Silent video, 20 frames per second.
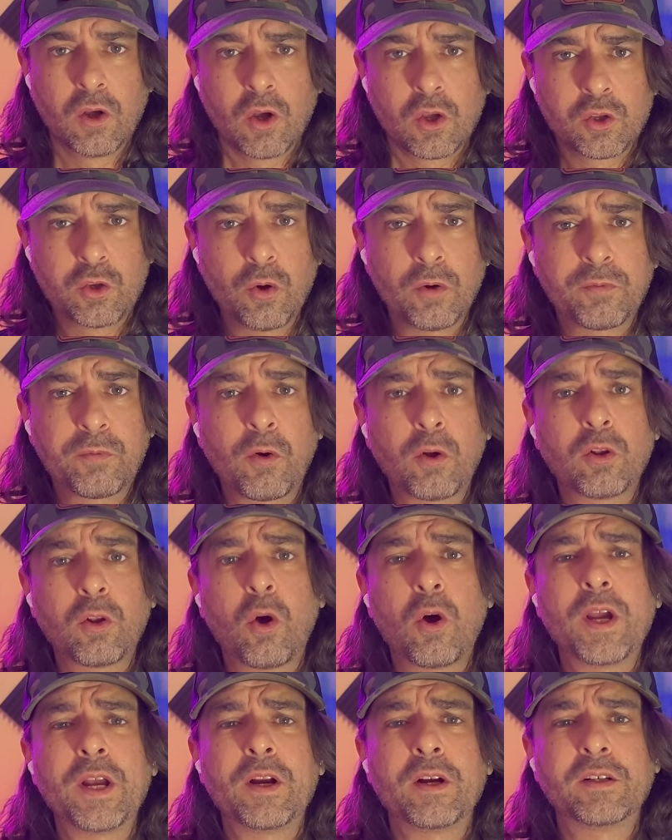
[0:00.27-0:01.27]
UFO
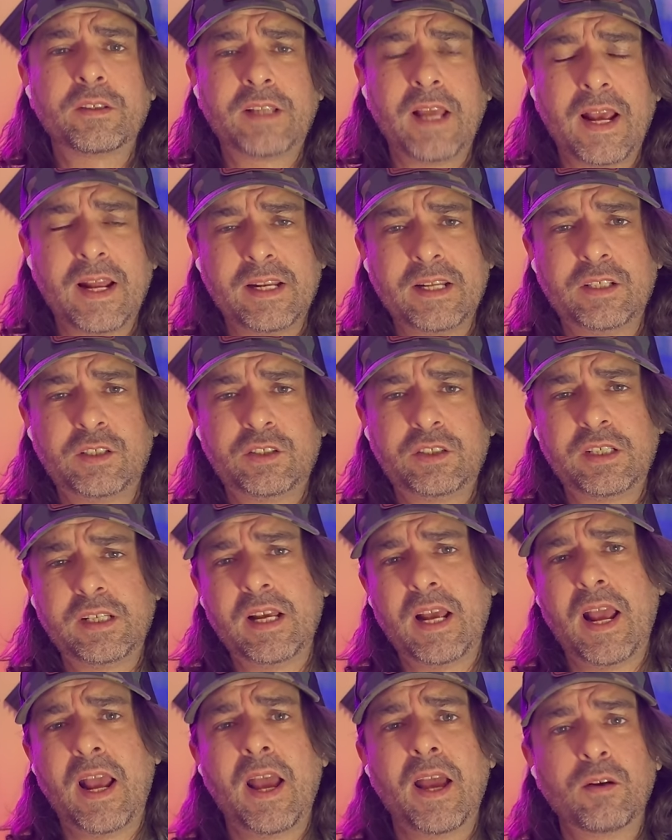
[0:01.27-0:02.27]
lawyer Danny
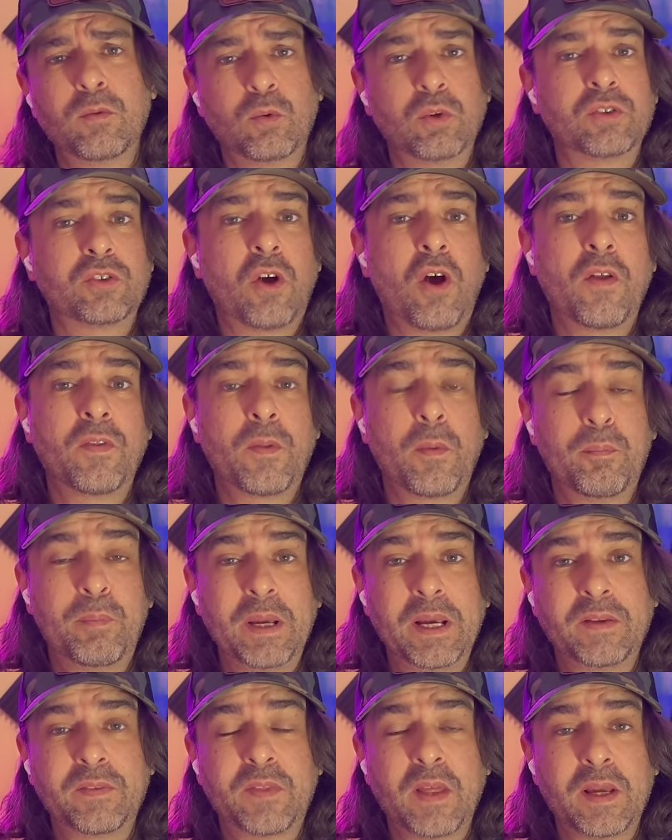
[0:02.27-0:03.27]
Sheehan was on The
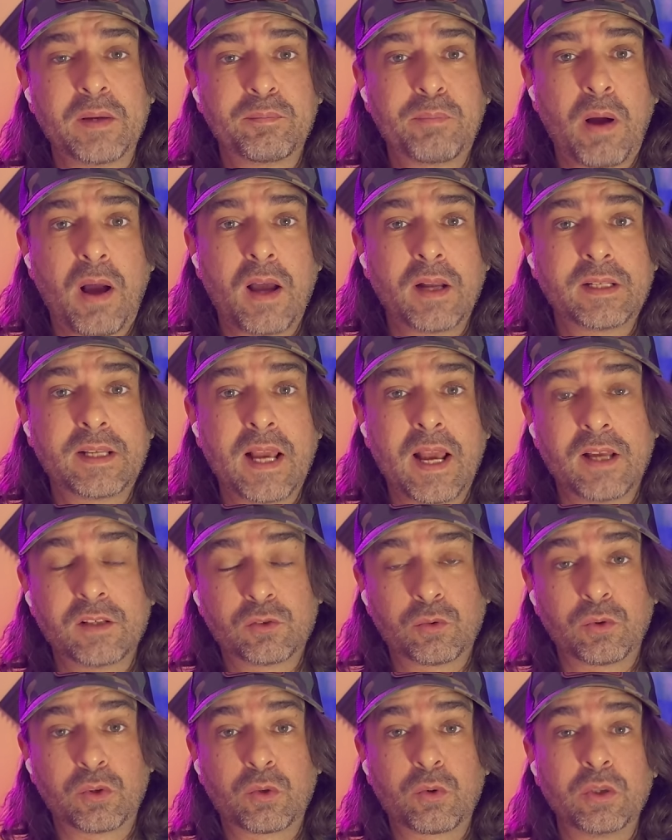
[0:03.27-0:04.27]
Big Thing podcast
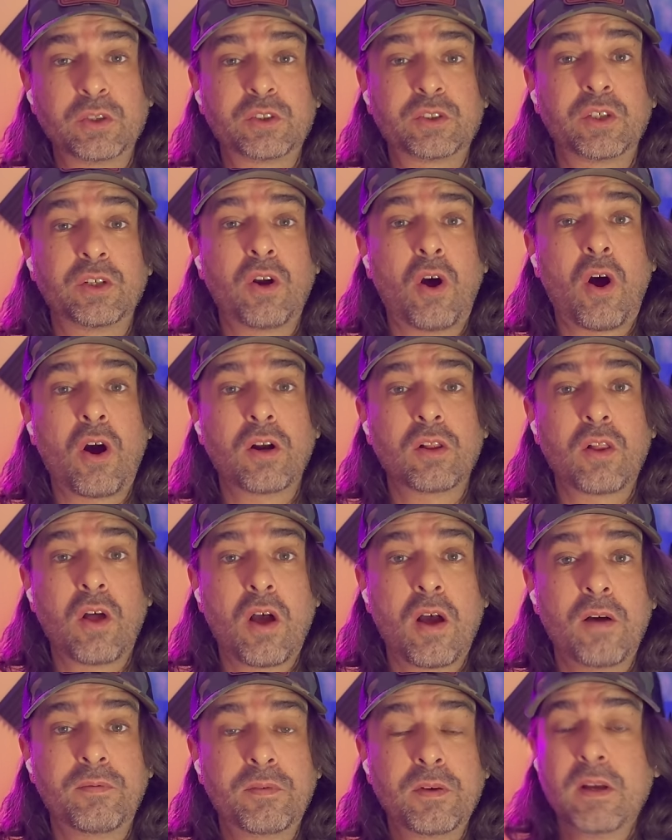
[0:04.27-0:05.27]
with Christian
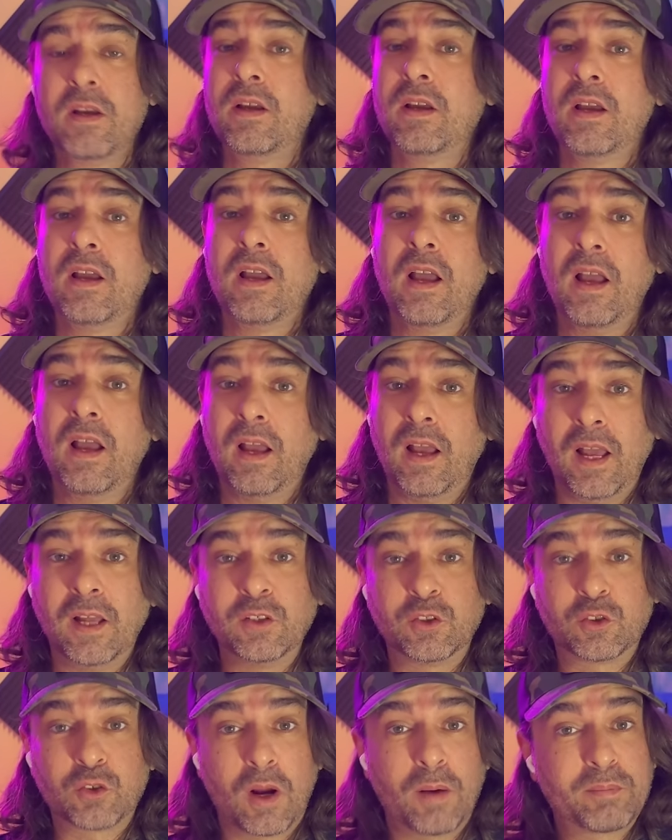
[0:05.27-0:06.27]
Harloff and
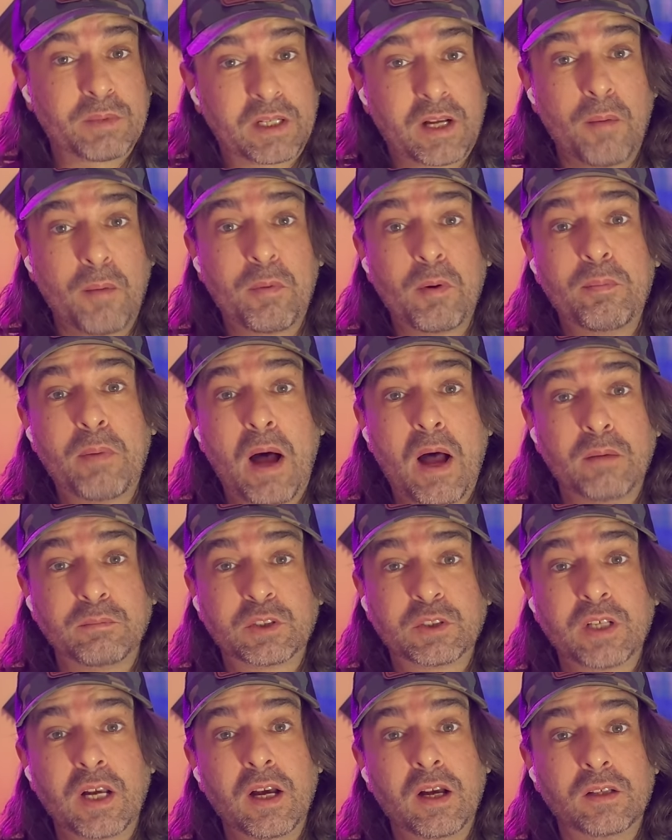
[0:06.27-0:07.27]
dropped a couple
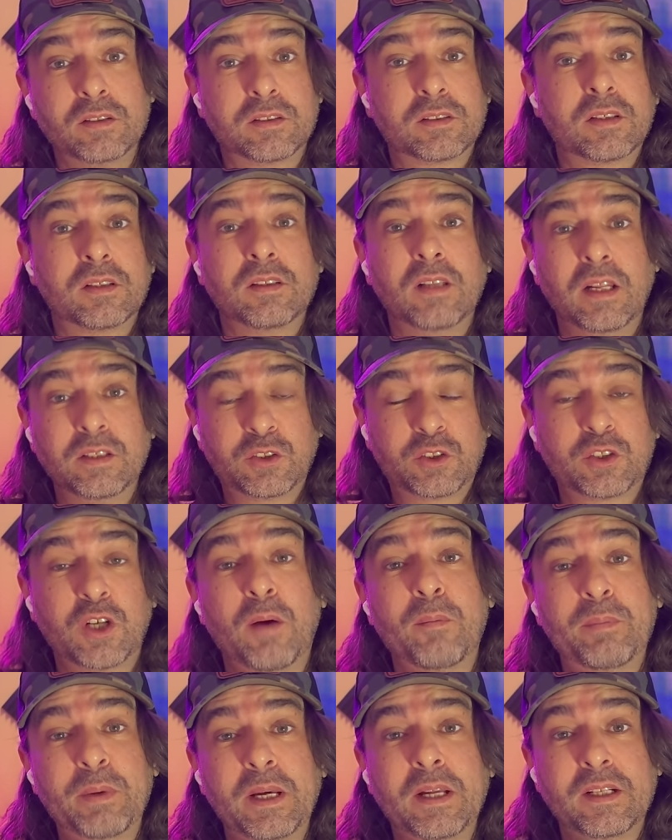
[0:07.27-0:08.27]
bombshells. Let's
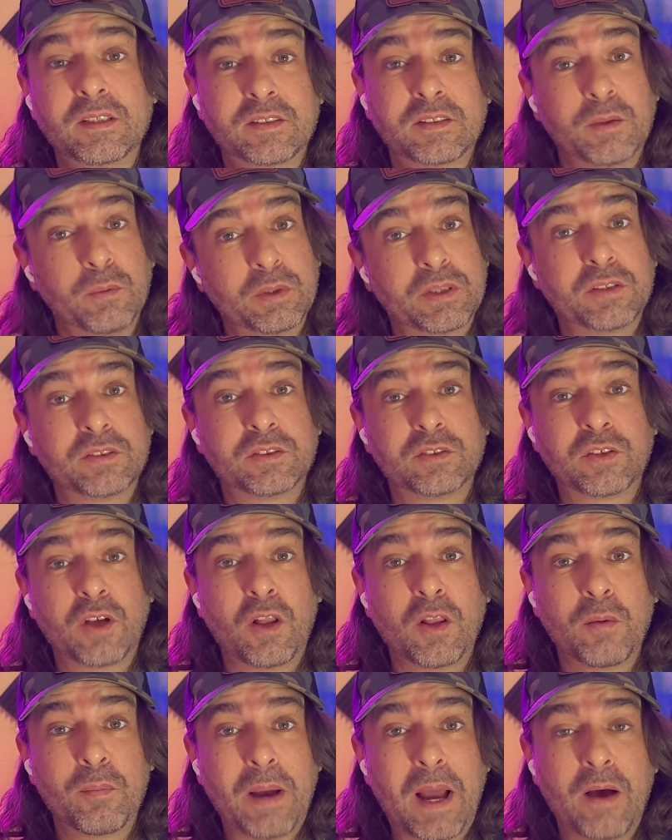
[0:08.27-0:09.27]
jump in and see what this is
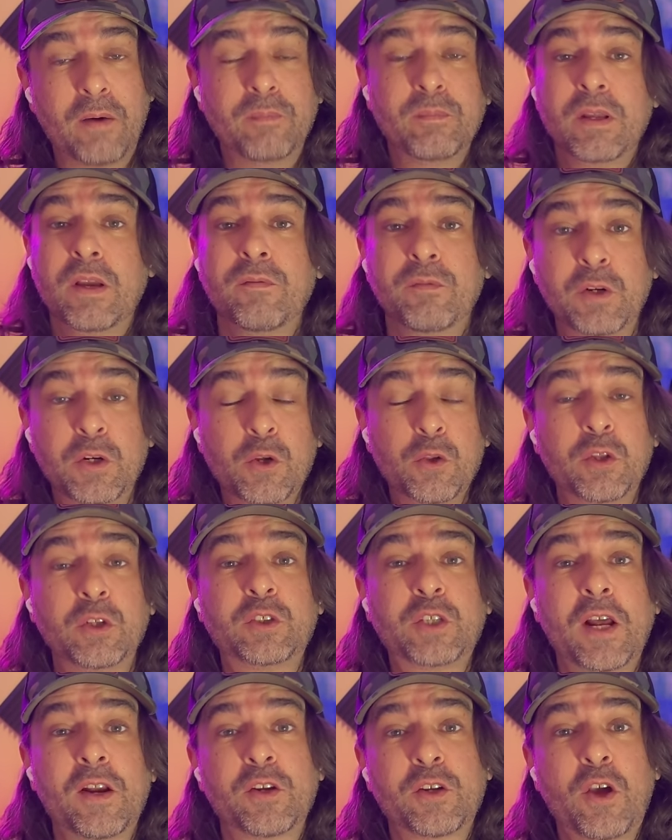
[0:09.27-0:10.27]
all about. If you're new to the
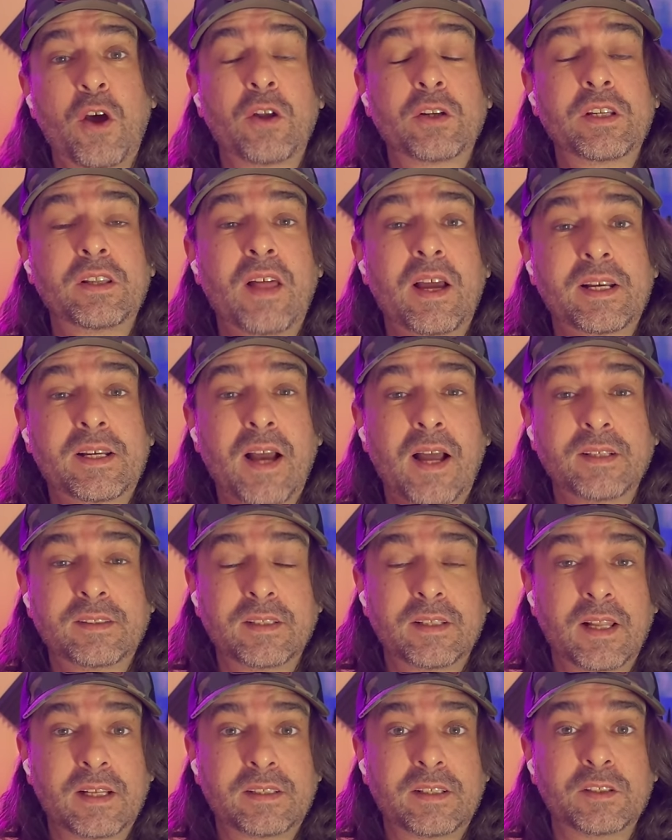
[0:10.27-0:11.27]
channel, y'all, and you like content
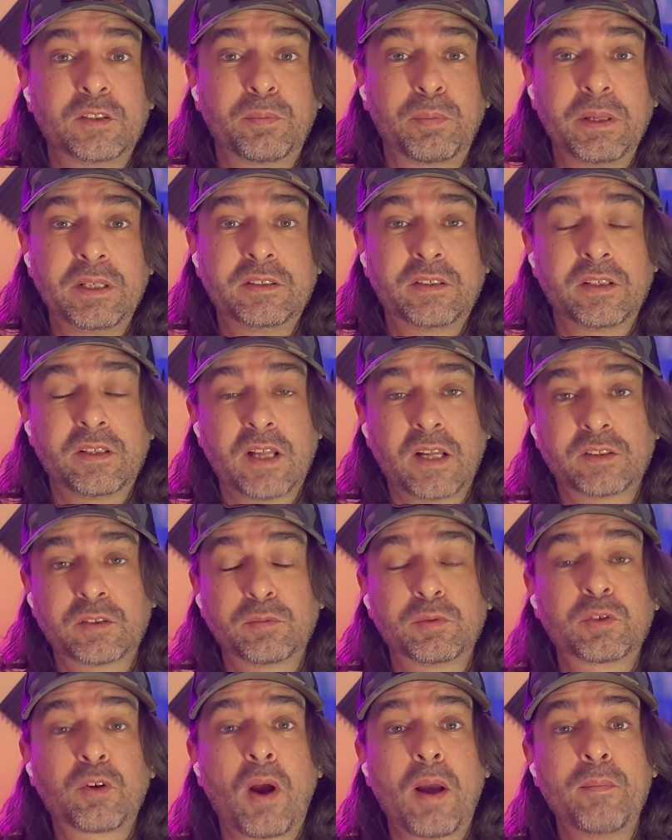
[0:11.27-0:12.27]
like this, please hit that
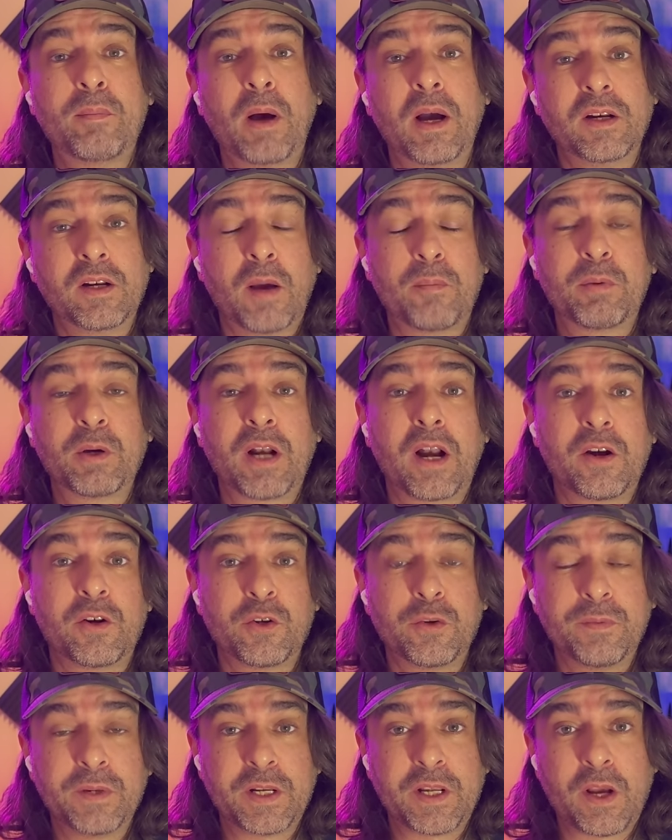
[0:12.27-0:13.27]
subscribe button. I put out a new
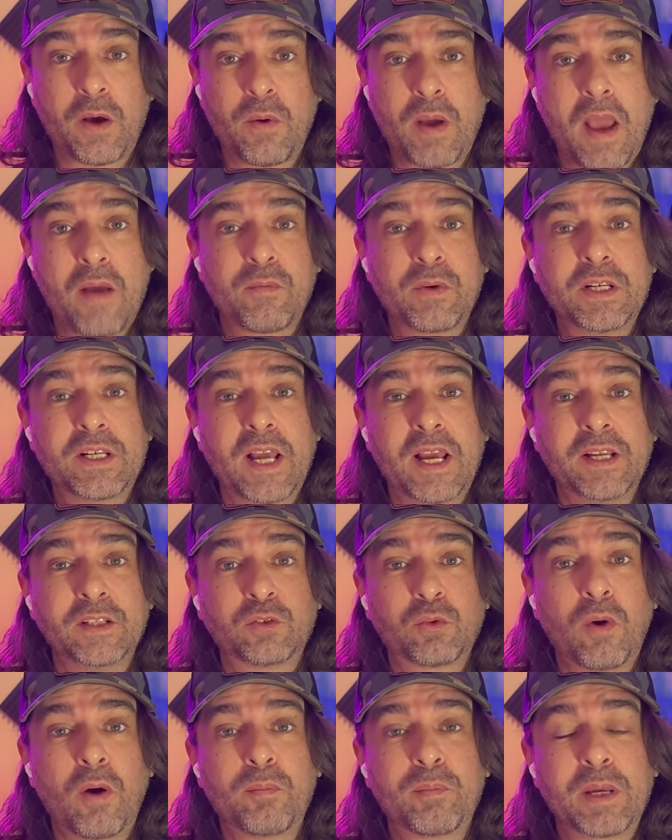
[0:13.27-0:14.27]
video every day,
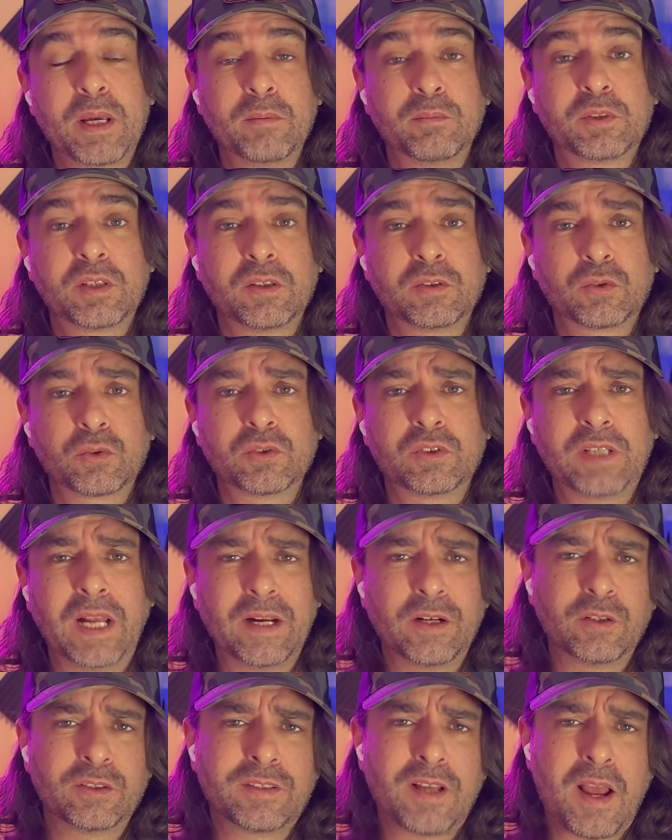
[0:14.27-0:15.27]
12 p.m. Central
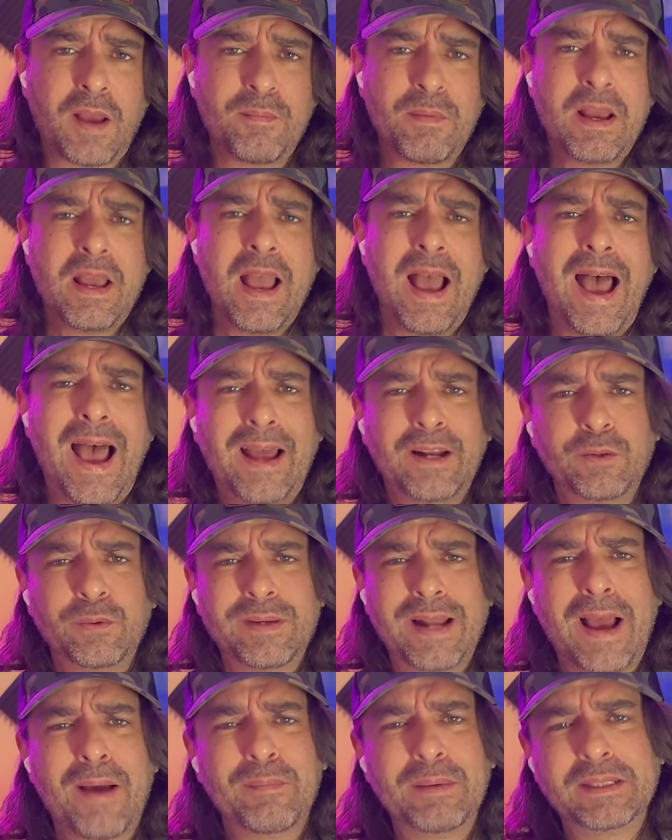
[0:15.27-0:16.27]
Standard Time. I do
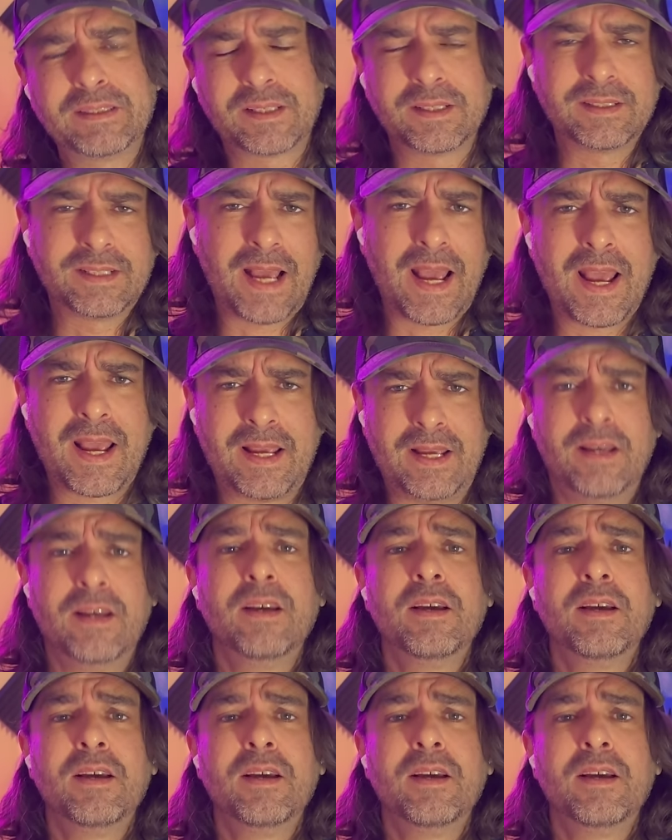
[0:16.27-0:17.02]
not miss a day.